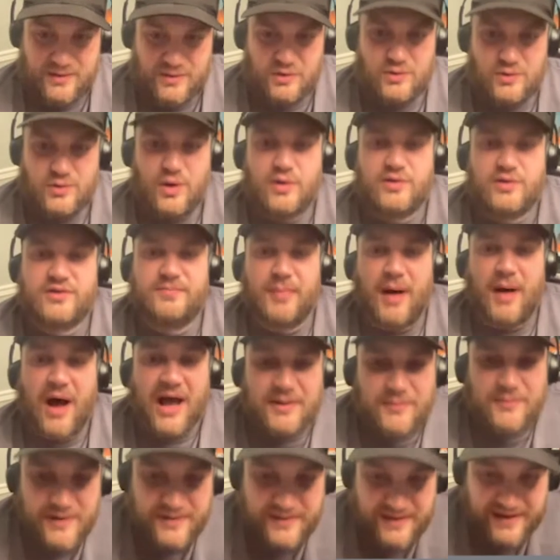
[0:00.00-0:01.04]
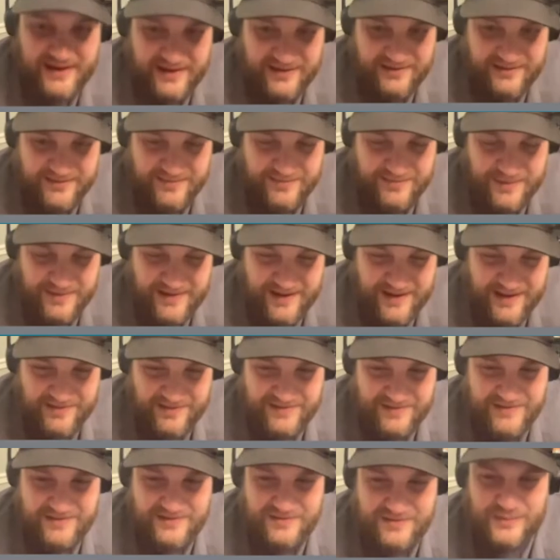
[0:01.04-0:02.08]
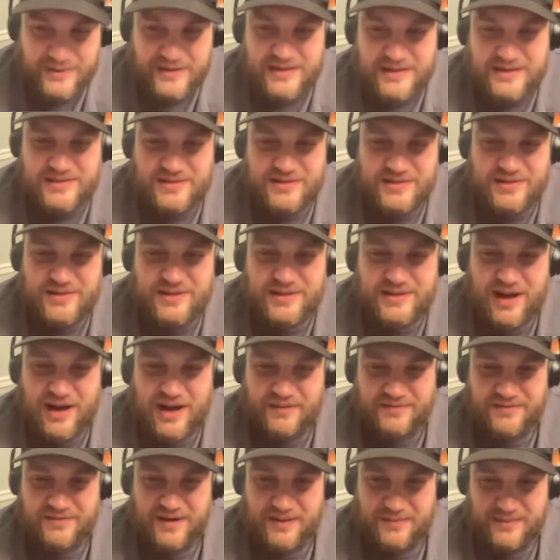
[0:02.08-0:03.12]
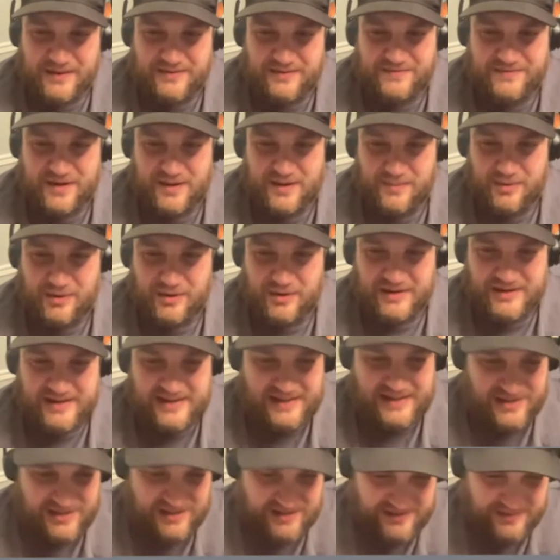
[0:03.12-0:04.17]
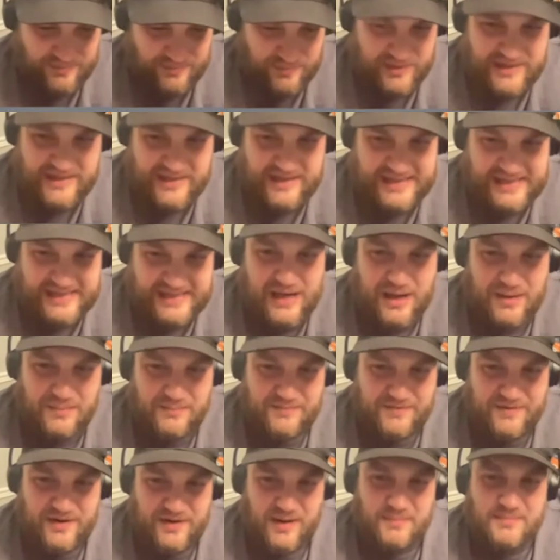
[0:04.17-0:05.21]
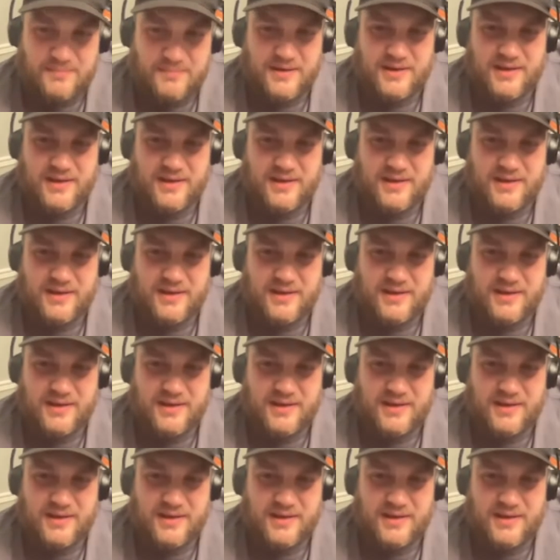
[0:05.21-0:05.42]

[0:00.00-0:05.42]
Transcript: Who, right? Spahn won the contender series? Yes. Where did Sirkunov come in from? Or where did he come from?